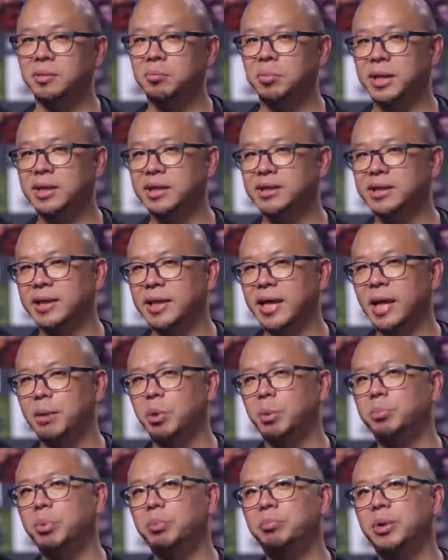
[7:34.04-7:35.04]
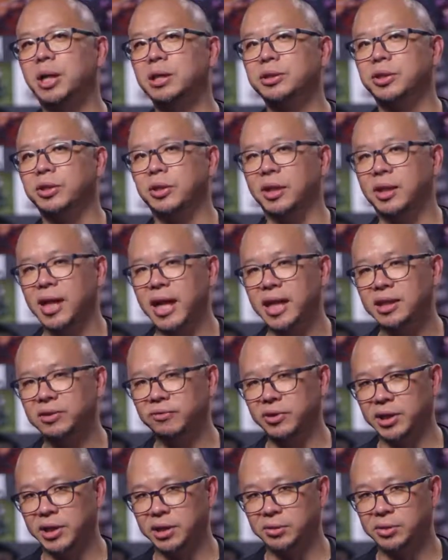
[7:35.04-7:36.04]
because it came up a bunch in the last
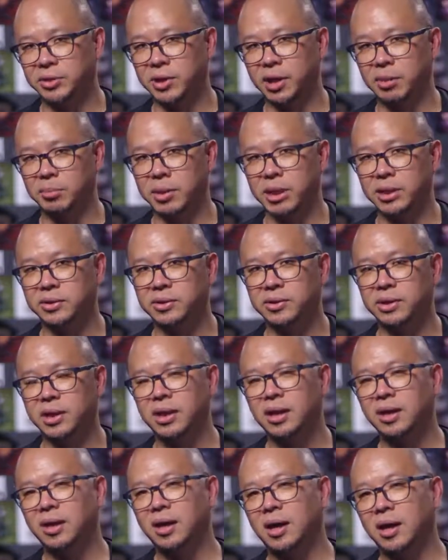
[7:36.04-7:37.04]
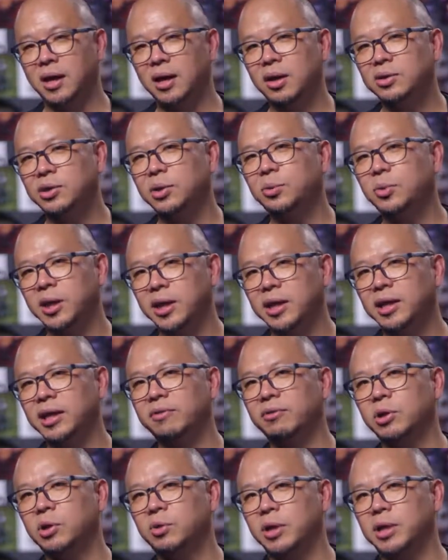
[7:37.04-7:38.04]
video's comments, I also wanted to
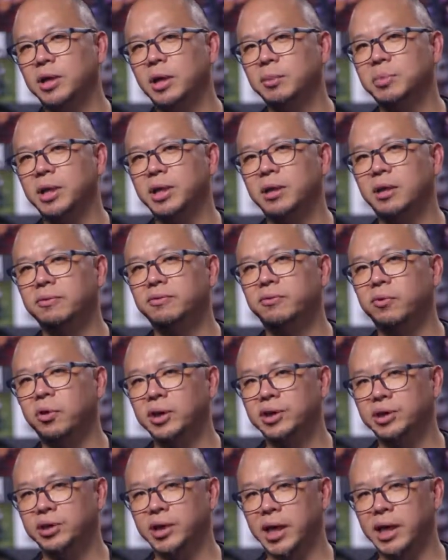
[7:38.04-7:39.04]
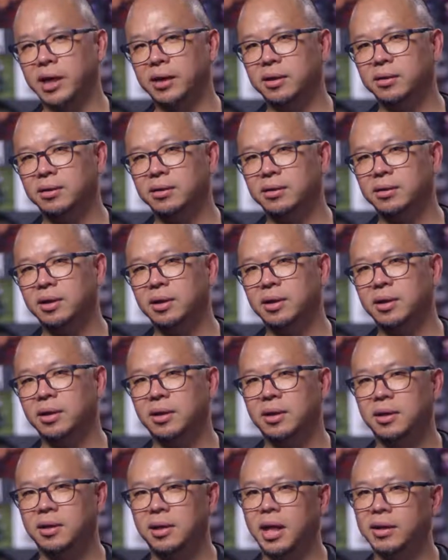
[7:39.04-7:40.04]
give a quick update on voice chat.
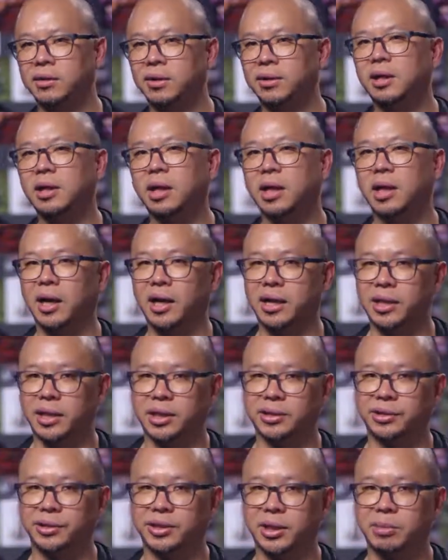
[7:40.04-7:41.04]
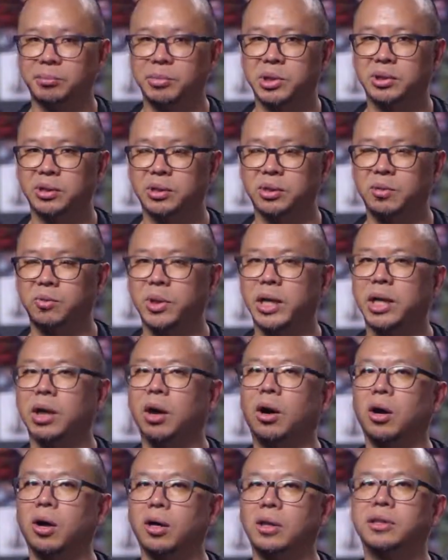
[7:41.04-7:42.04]
Now that the client has shipped, we
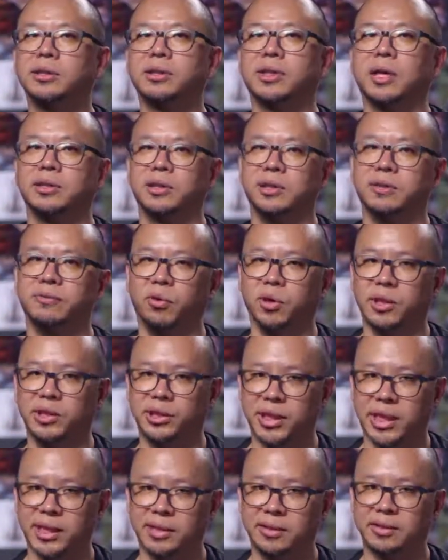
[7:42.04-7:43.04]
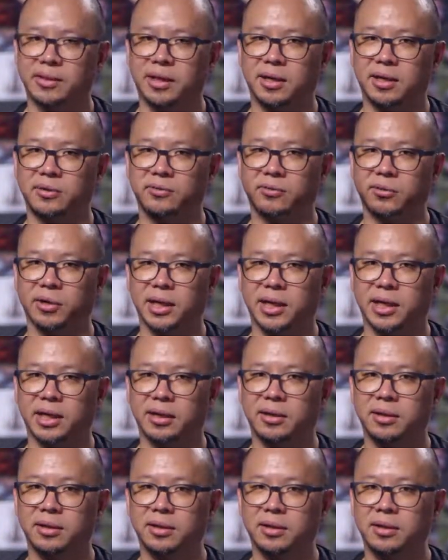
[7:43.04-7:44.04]
are discussing voice chat designs for
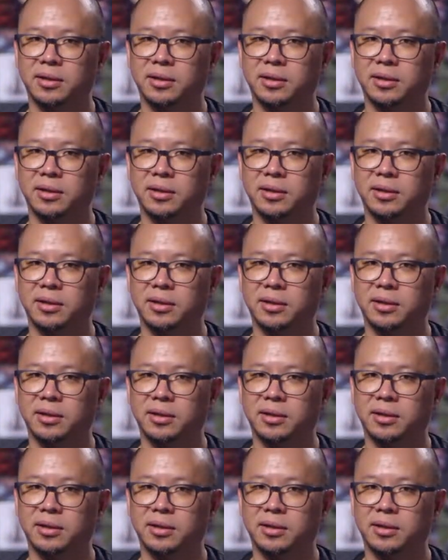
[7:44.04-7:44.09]
League.